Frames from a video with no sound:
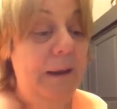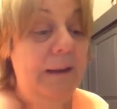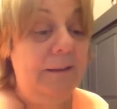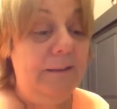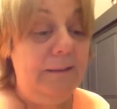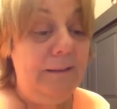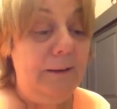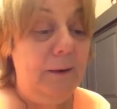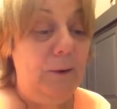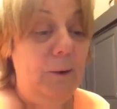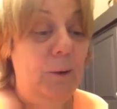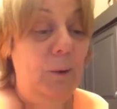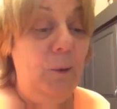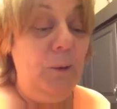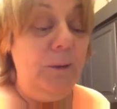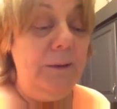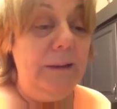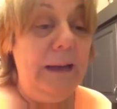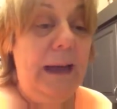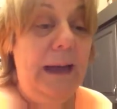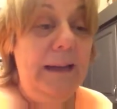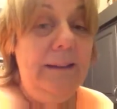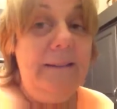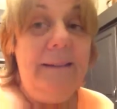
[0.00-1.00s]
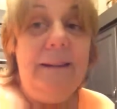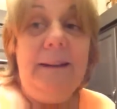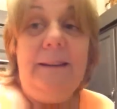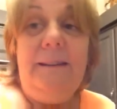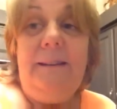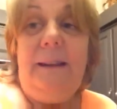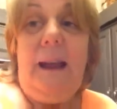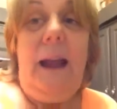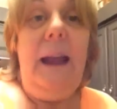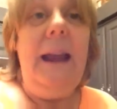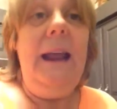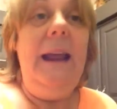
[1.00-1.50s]
so that's
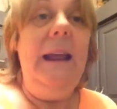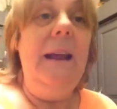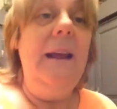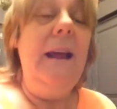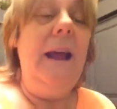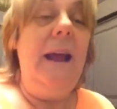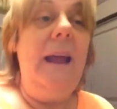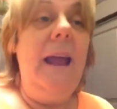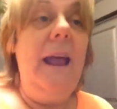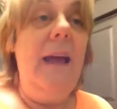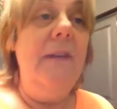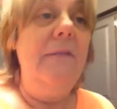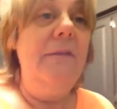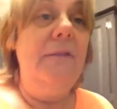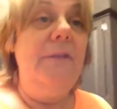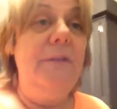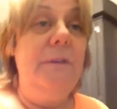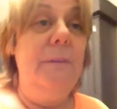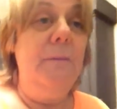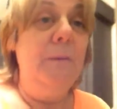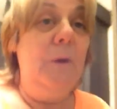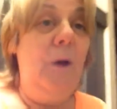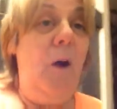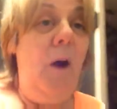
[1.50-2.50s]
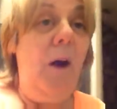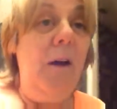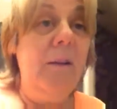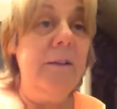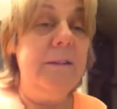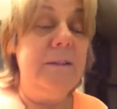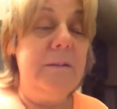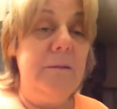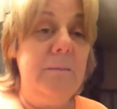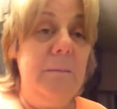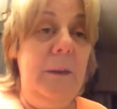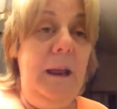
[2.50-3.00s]
exciting. I have some
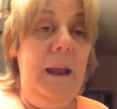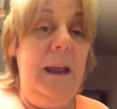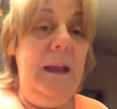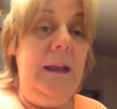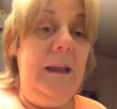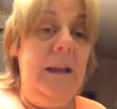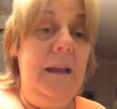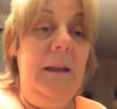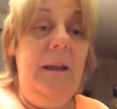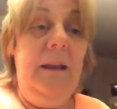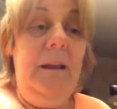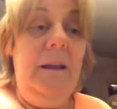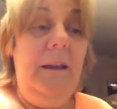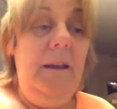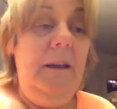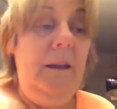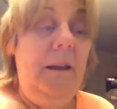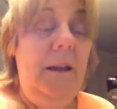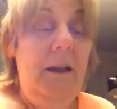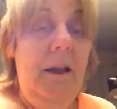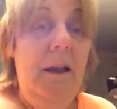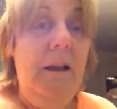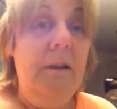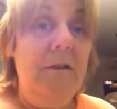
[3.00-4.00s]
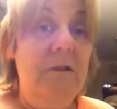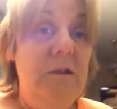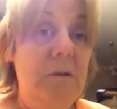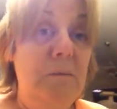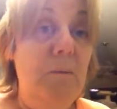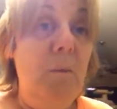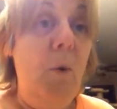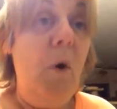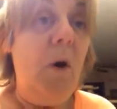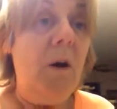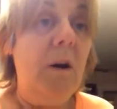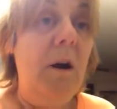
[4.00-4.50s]
calls to make
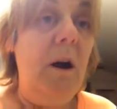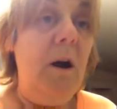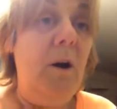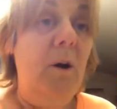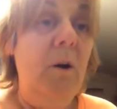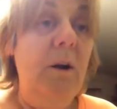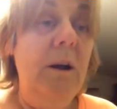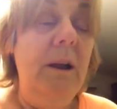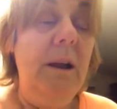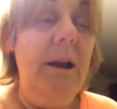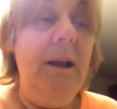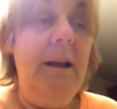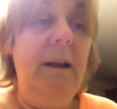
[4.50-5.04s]
tomorrow.